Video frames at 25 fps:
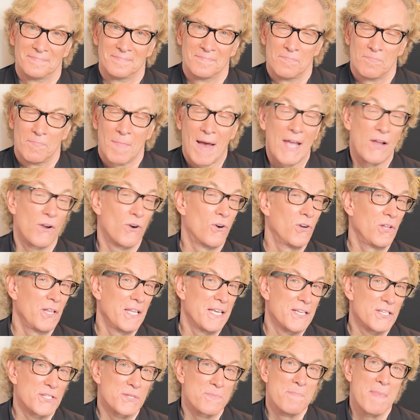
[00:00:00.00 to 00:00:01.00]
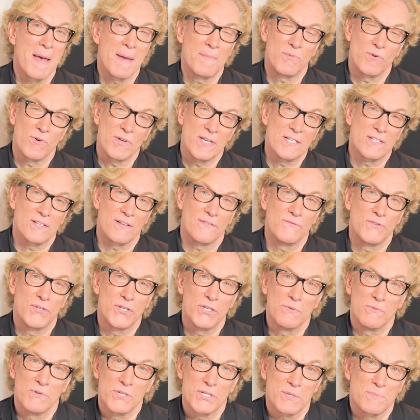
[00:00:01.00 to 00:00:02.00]
My earliest memories of
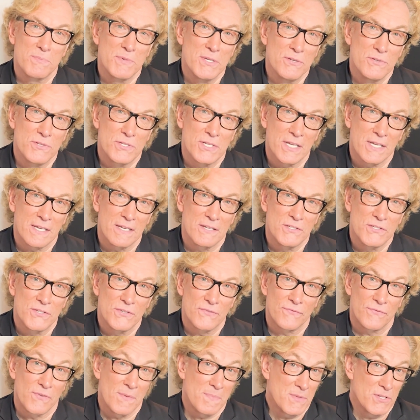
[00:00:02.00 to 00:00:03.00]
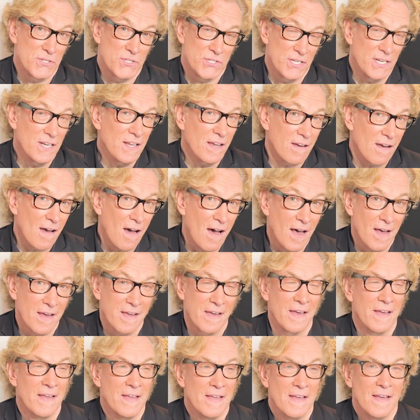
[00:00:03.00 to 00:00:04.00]
Jewish music is from the synagogue.
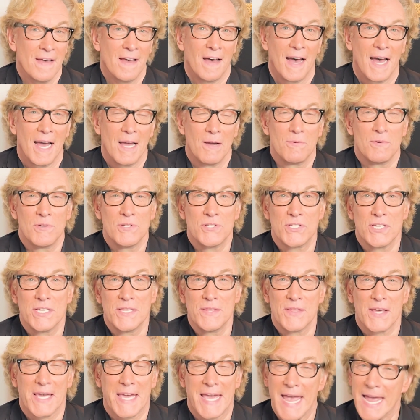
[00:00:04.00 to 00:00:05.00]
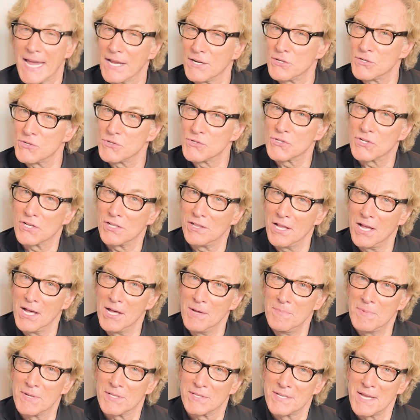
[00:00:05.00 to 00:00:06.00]
I was in the Cantor's
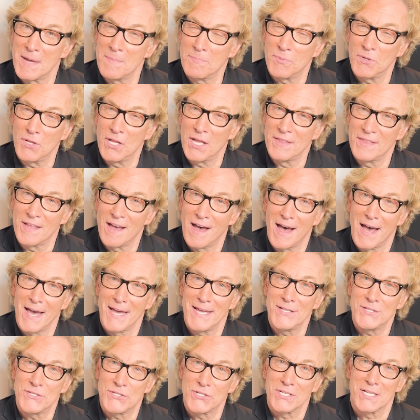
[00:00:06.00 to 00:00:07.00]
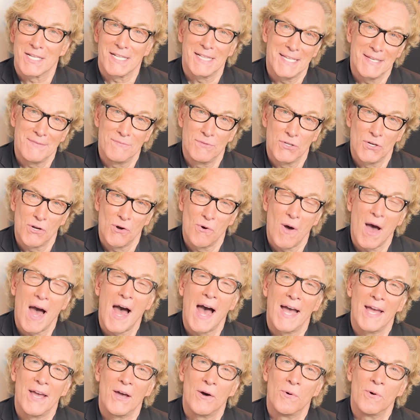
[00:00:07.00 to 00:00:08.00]
Club at Temple on the Heights in Cleveland,
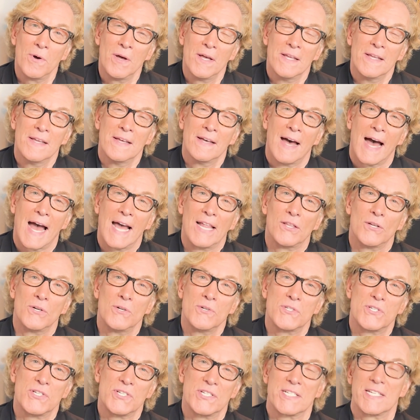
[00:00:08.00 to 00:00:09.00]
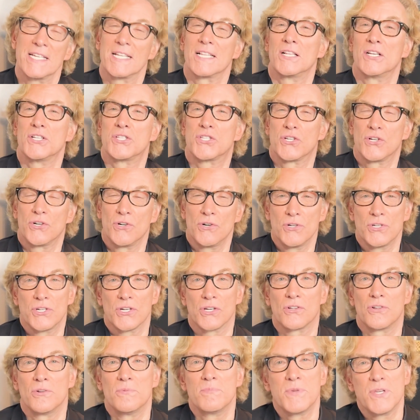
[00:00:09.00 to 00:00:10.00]
Ohio. I learned to sing
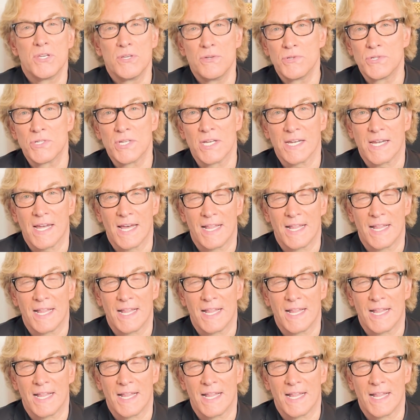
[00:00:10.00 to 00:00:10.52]
liturgical music.